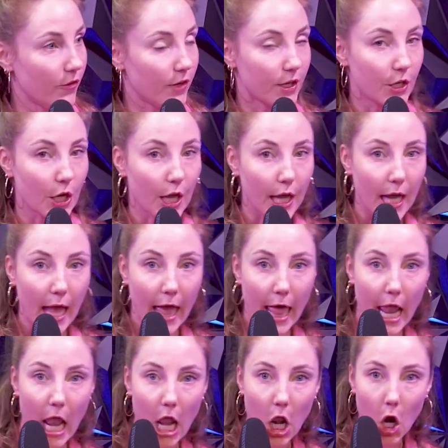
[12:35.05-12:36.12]
And you're like,
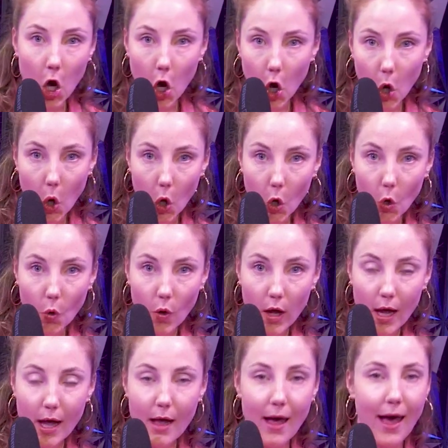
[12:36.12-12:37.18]
hello,
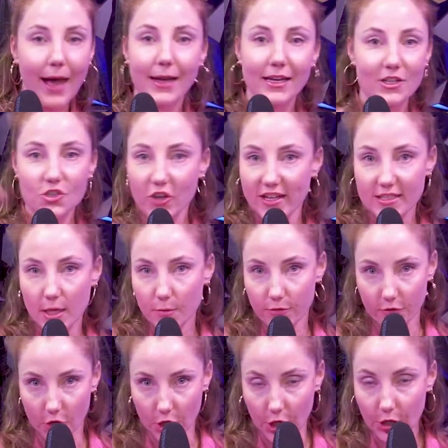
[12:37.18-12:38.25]
I didn't dress up
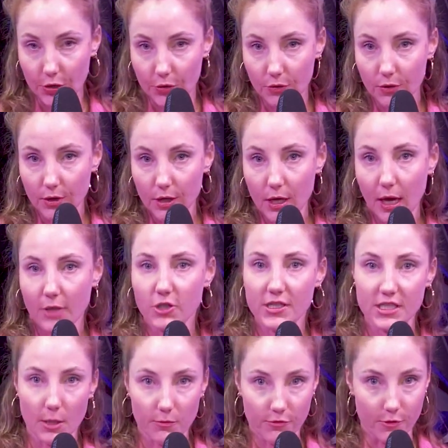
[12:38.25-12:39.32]
for you. I dressed
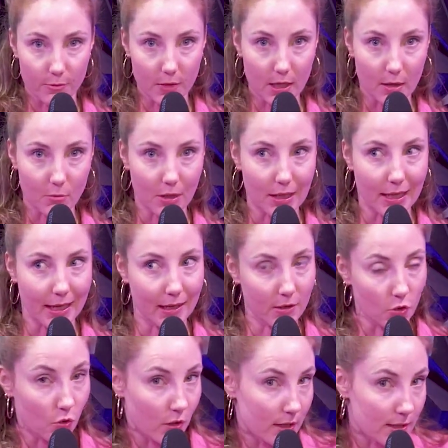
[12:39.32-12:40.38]
up for me, but like
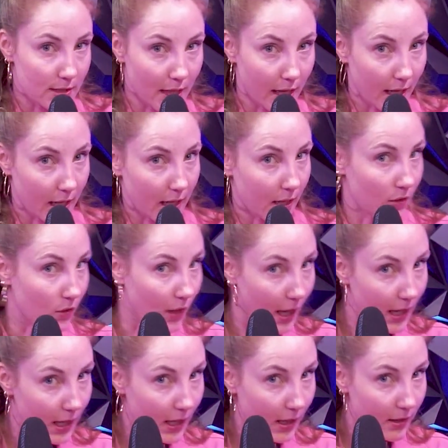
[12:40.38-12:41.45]
you can say that you
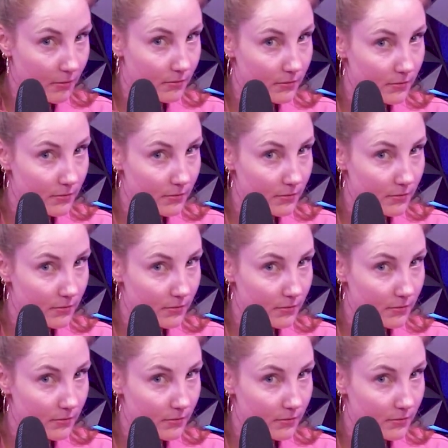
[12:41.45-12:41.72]
like it.